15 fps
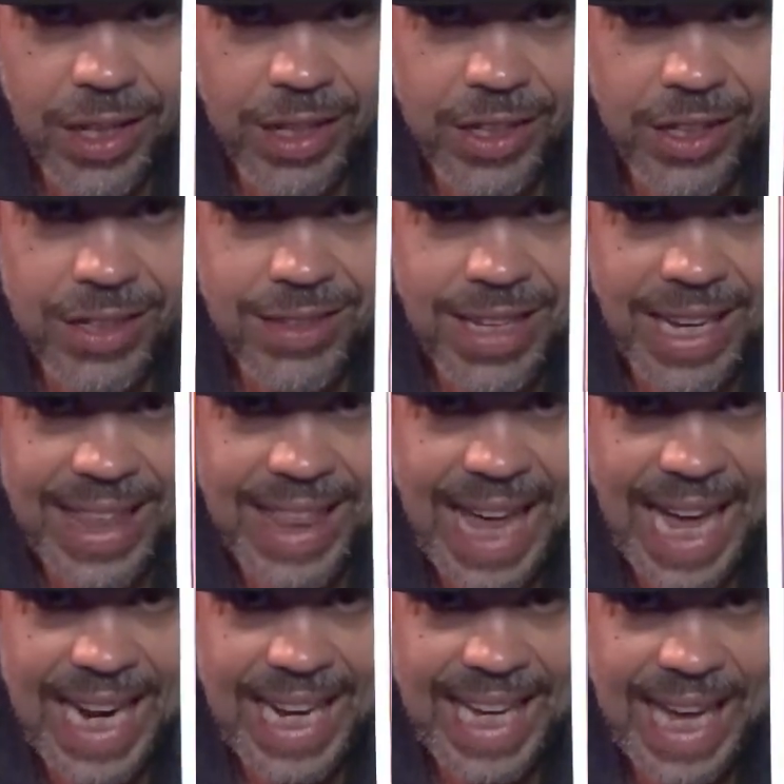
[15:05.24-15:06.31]
looks like
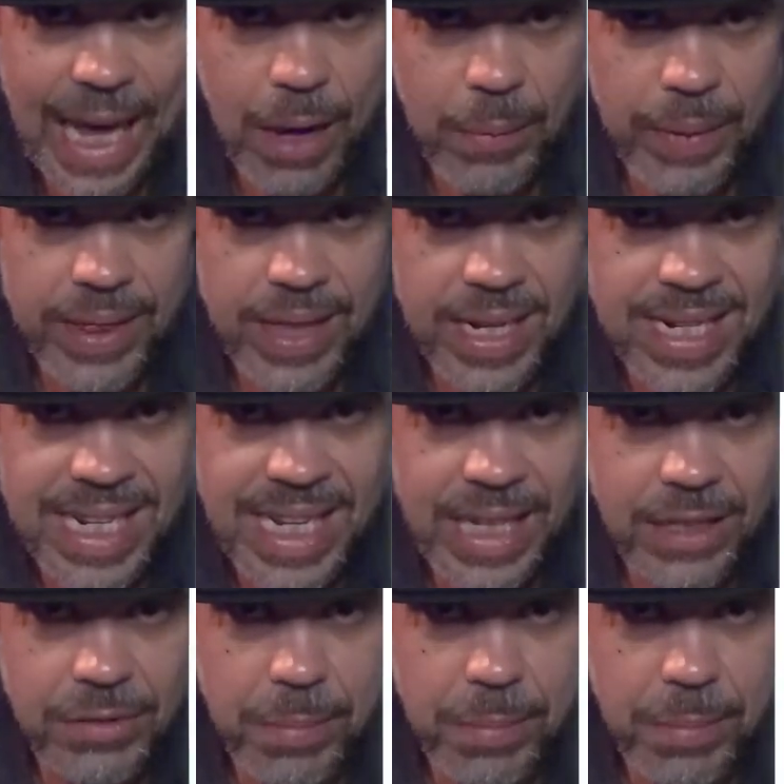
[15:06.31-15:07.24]
that, again with the D's